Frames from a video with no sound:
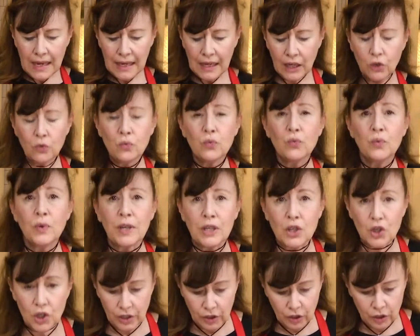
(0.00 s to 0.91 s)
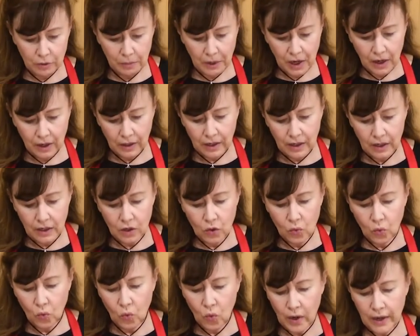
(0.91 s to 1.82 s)
enriching your body
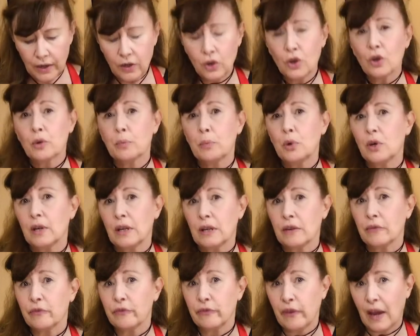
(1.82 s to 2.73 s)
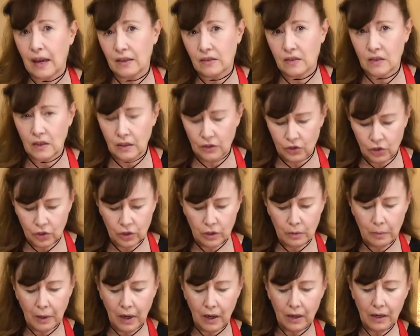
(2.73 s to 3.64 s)
when you're putting fats into
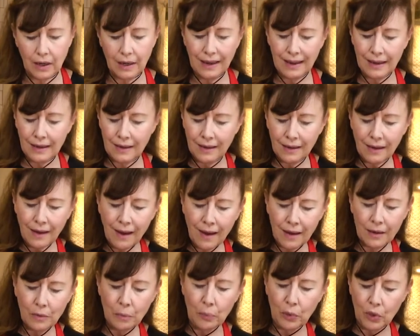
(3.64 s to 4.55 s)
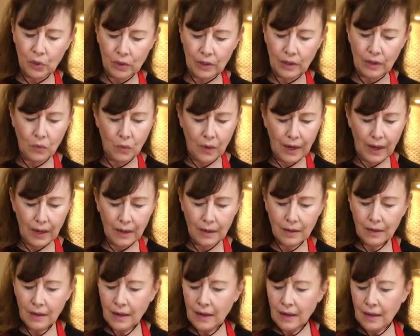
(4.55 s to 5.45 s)
your body and not pulling
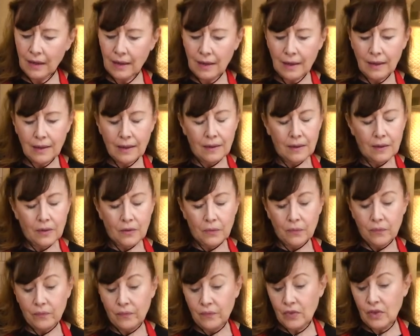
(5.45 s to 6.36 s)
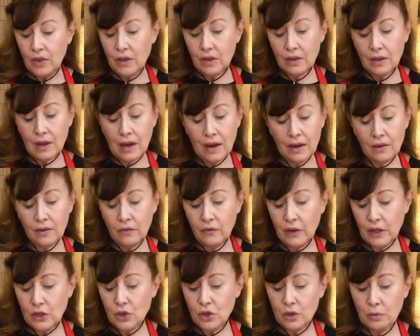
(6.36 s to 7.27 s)
away. The kind of
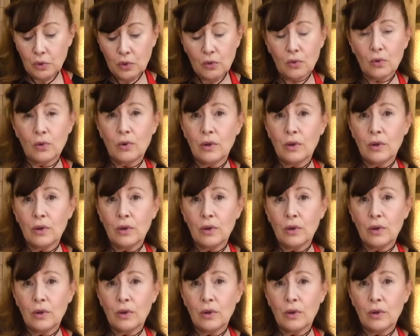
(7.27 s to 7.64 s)
vegetable